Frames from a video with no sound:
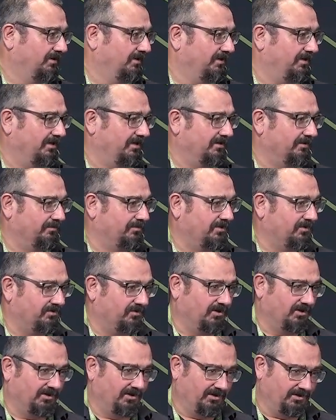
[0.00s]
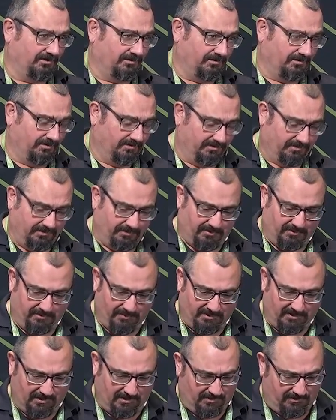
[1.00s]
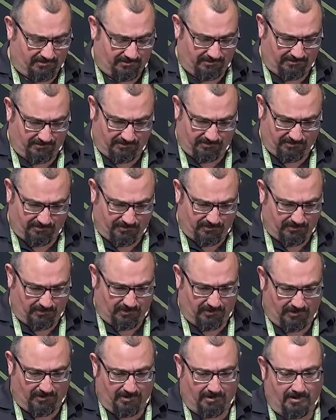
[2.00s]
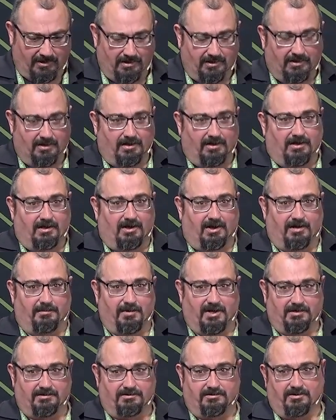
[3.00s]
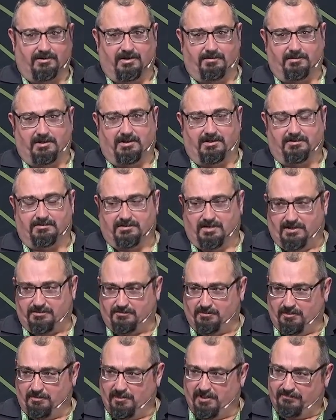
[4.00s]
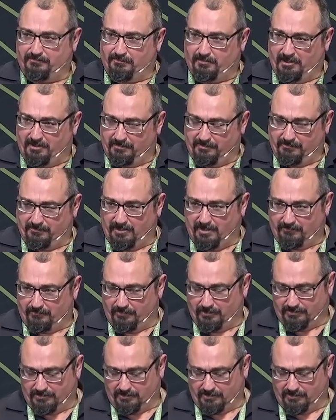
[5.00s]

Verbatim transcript: um, design, implementation, support. I mention it because that's where my frame of reference